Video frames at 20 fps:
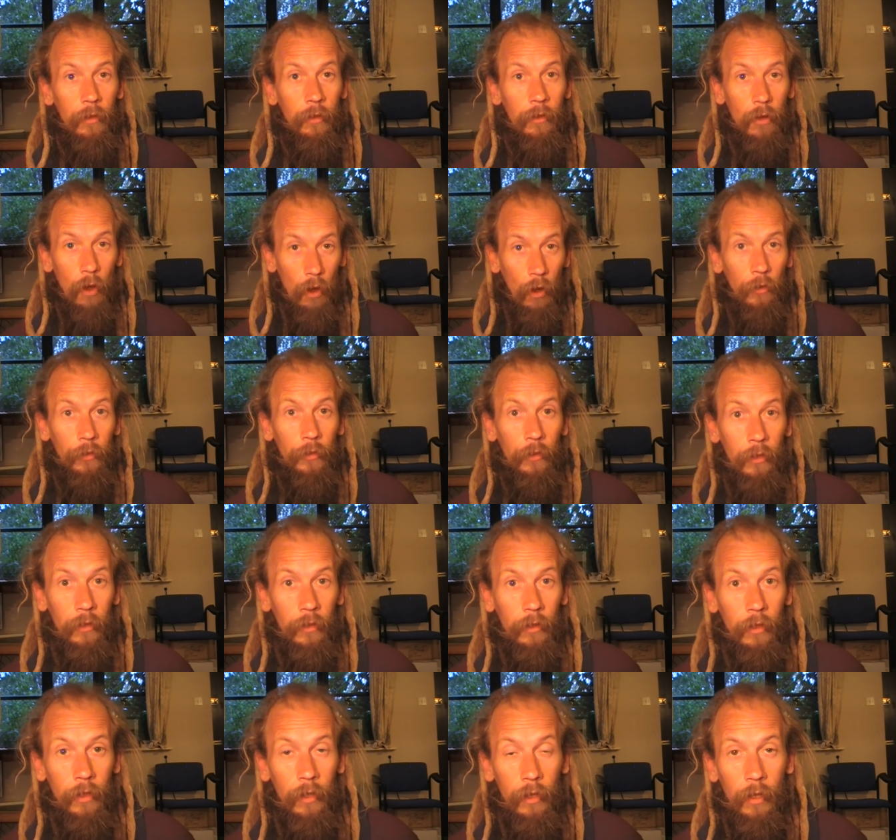God
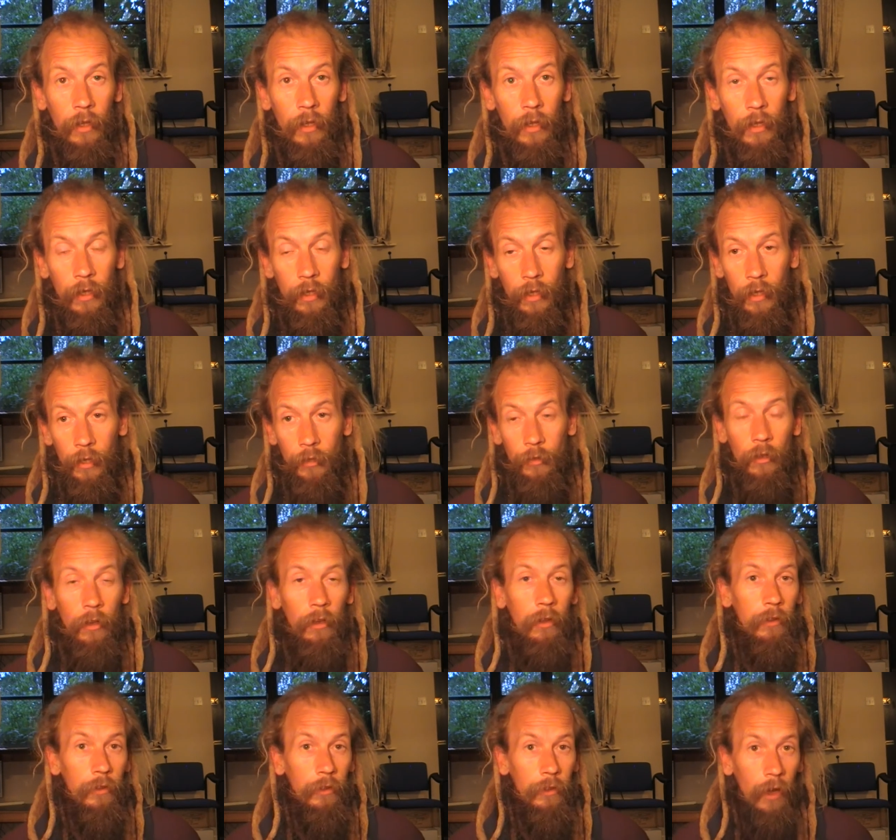and
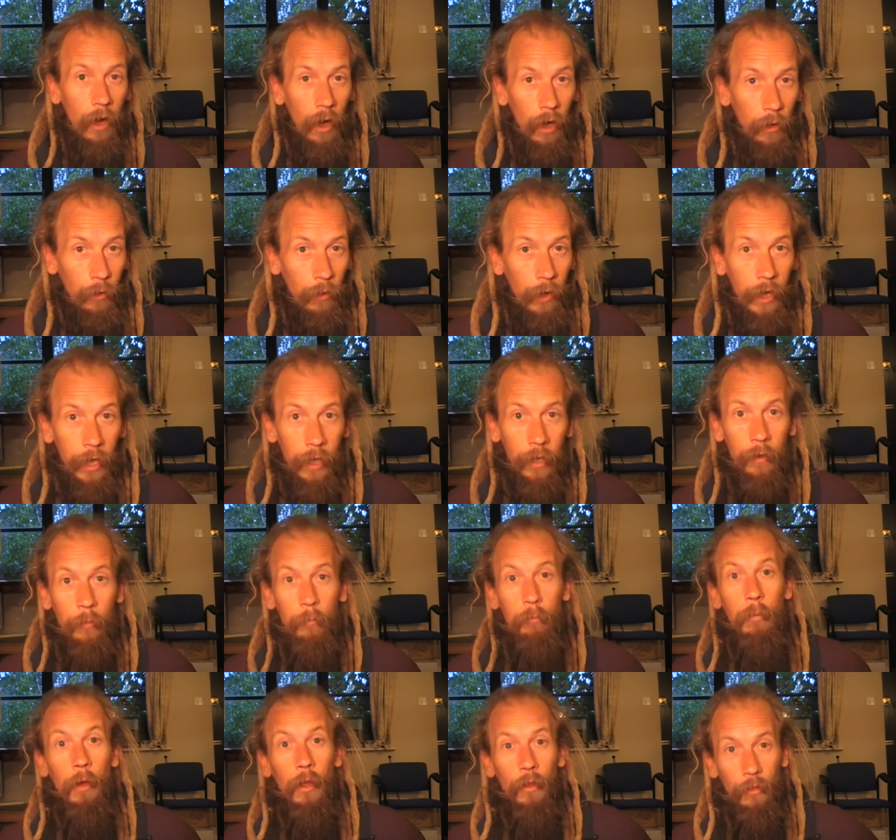not Yahweh,
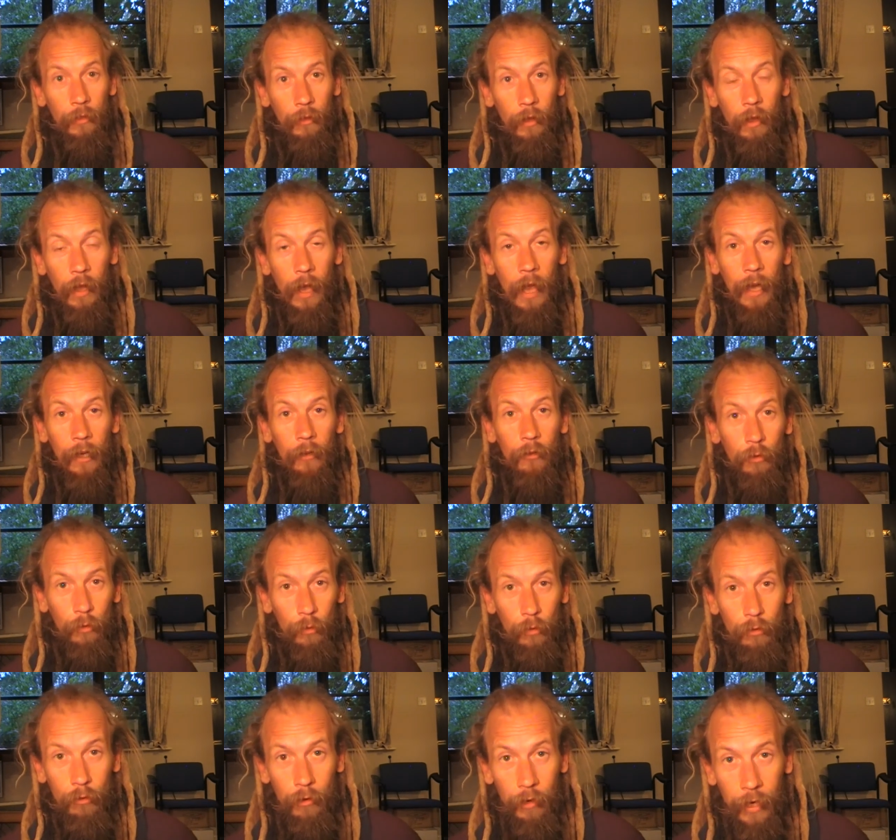but the
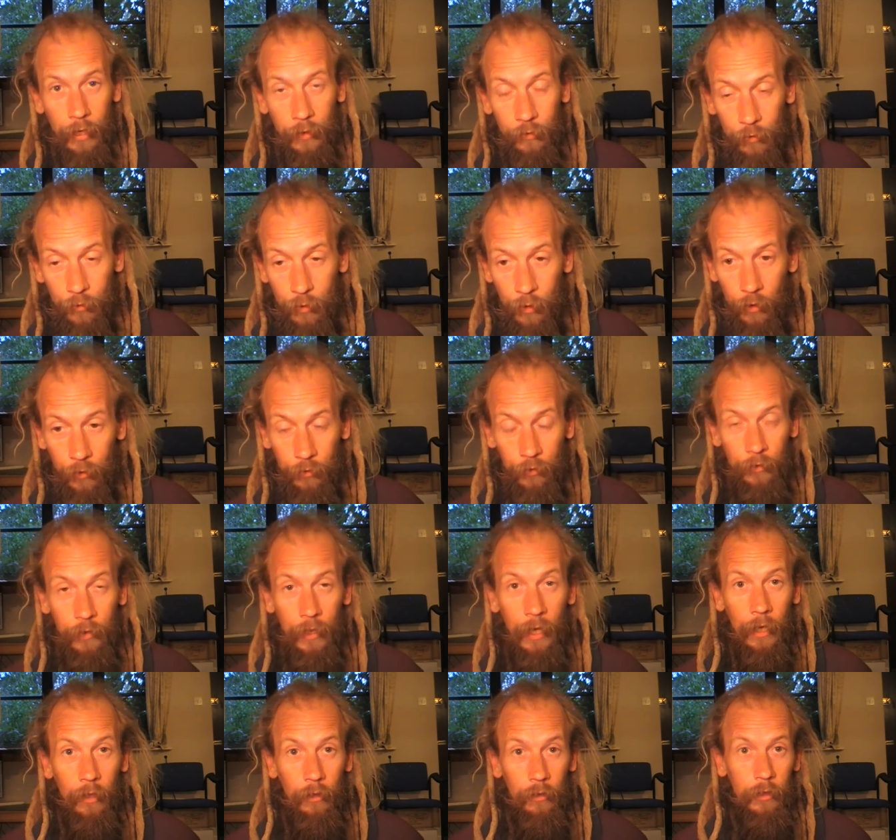actual Creator God, and
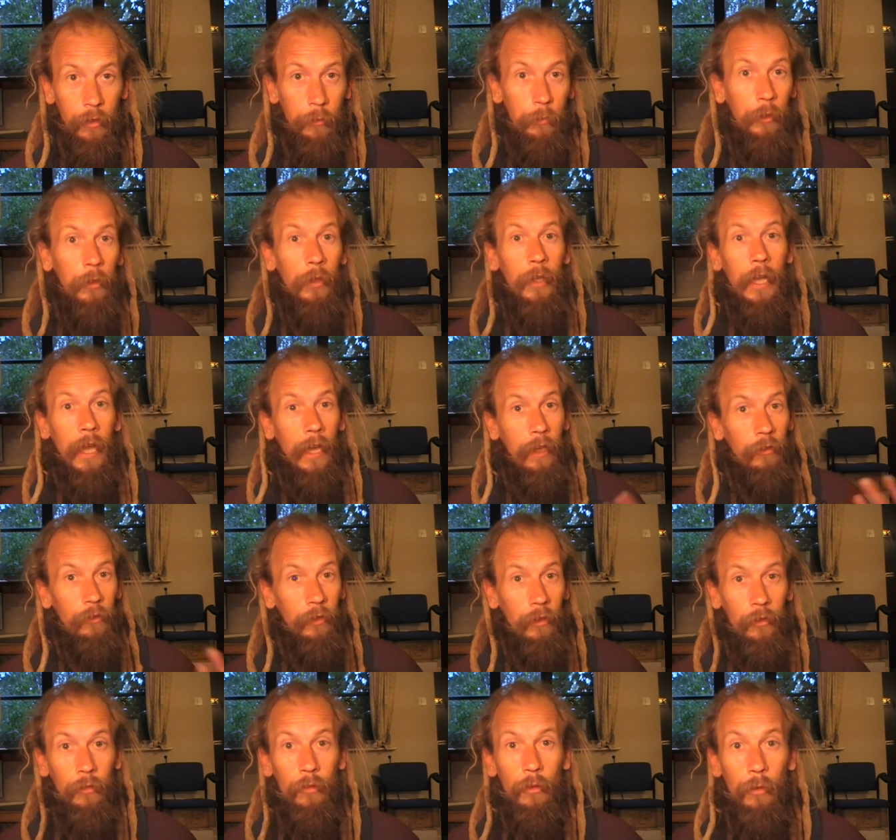that
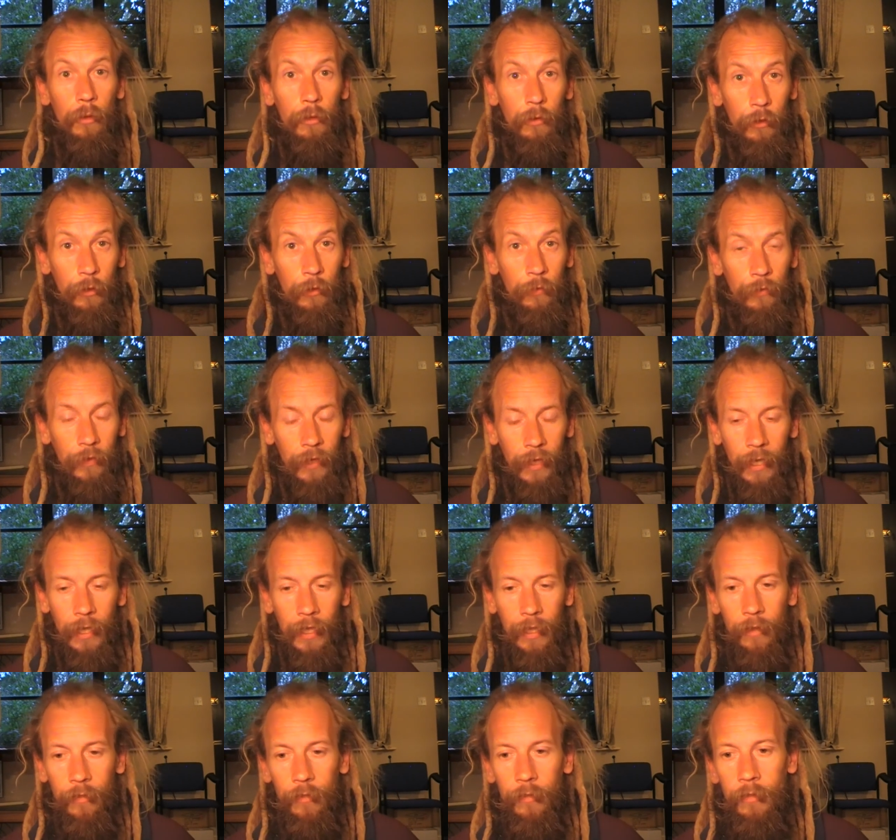communication is all through
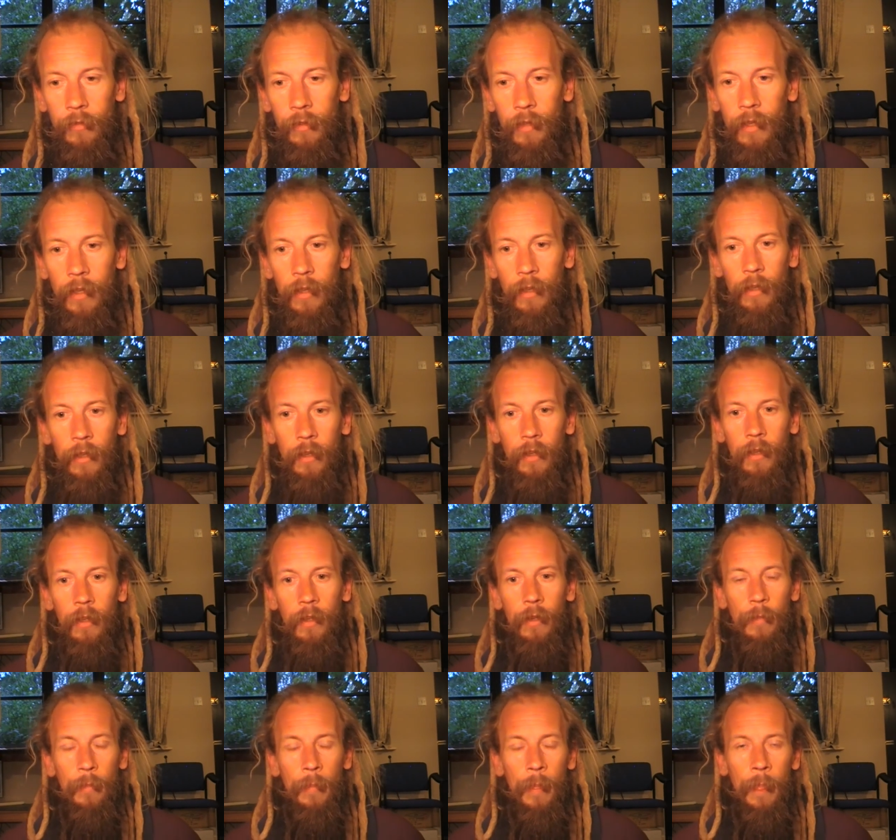feelings.
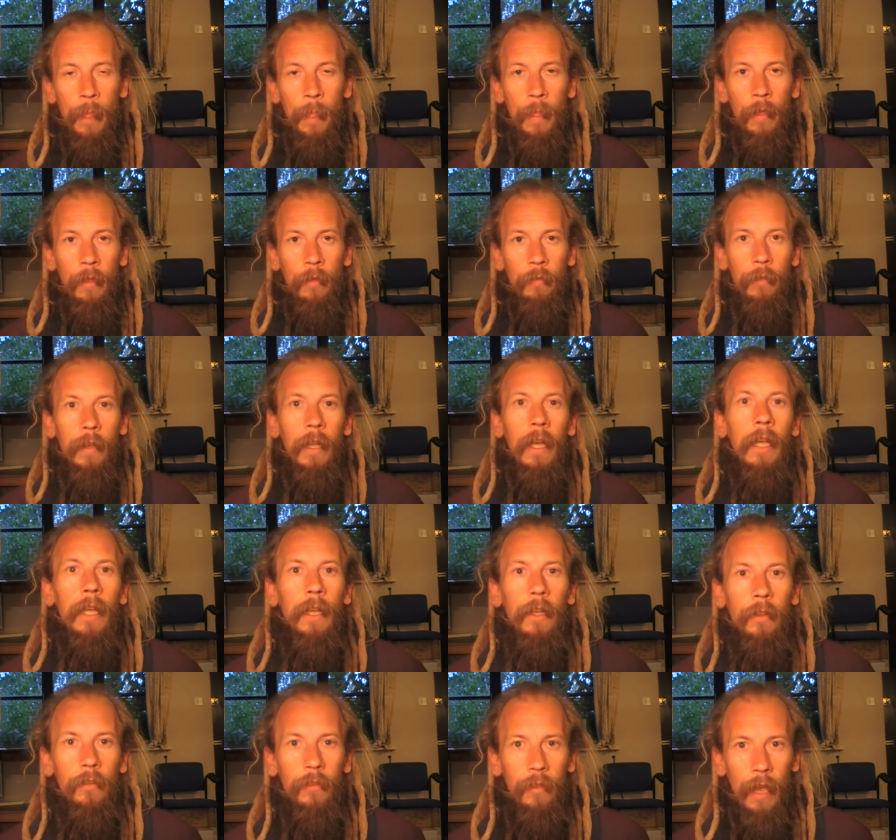
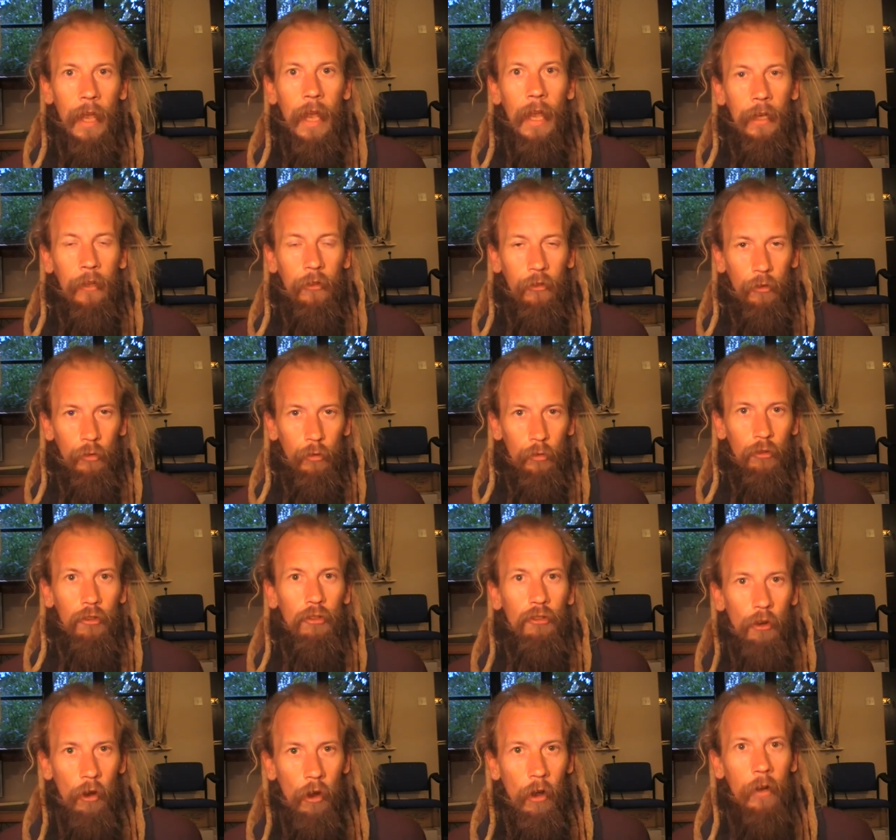Feelings, actual
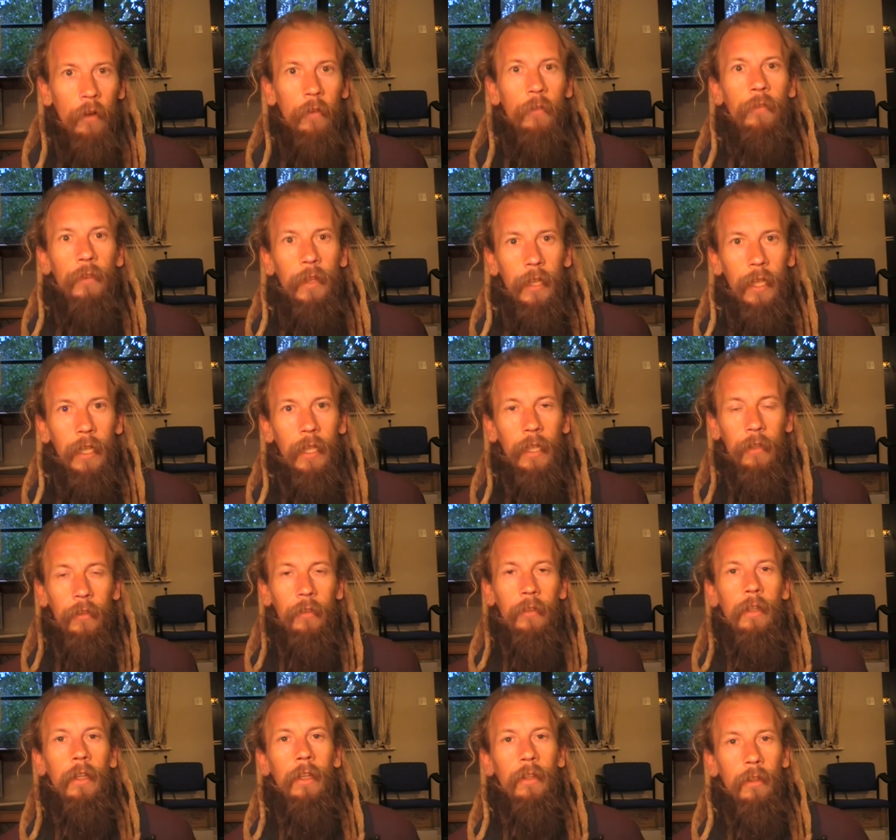strong
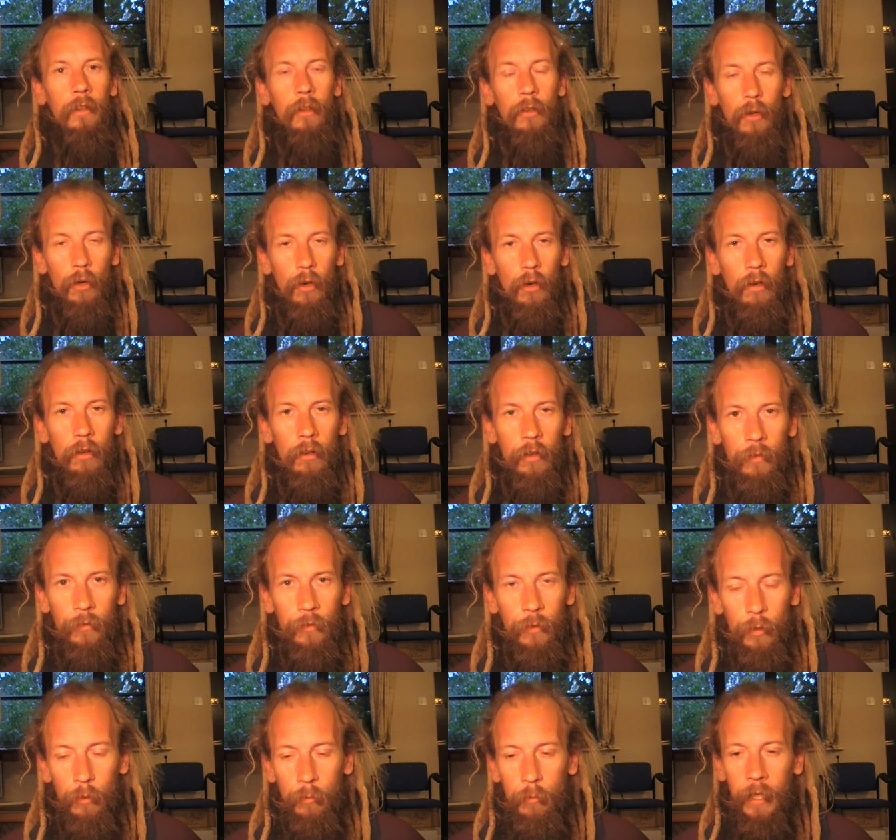feelings in the core of
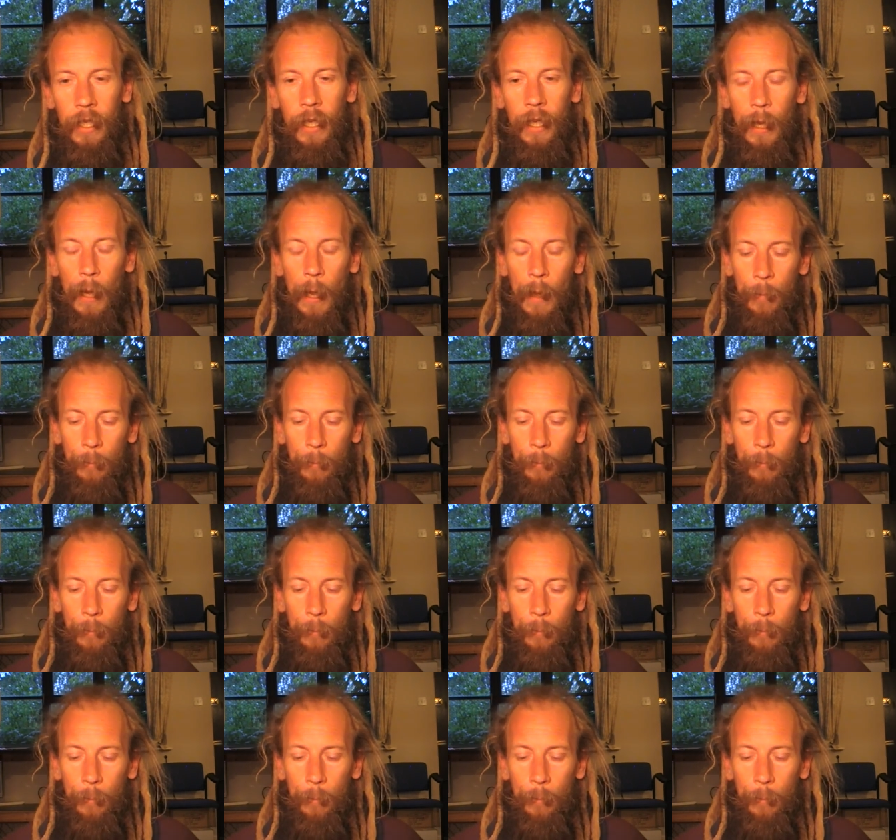your being.